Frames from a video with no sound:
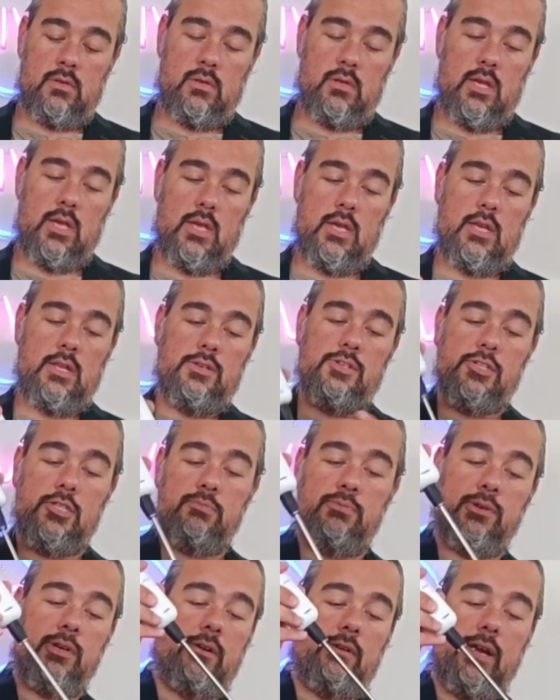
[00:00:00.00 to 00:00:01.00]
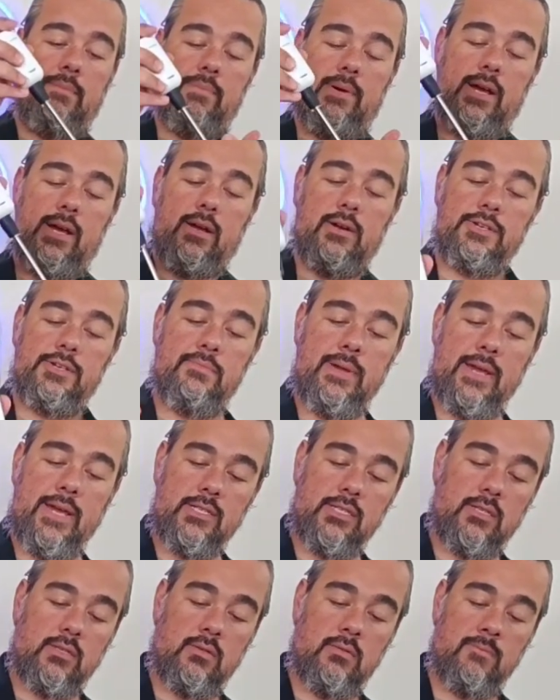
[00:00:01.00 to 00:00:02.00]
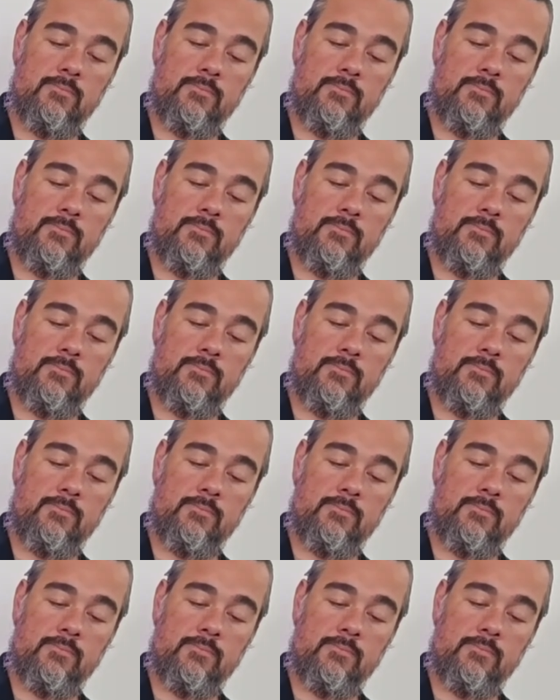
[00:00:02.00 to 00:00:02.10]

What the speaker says: and you just put it right back on your base.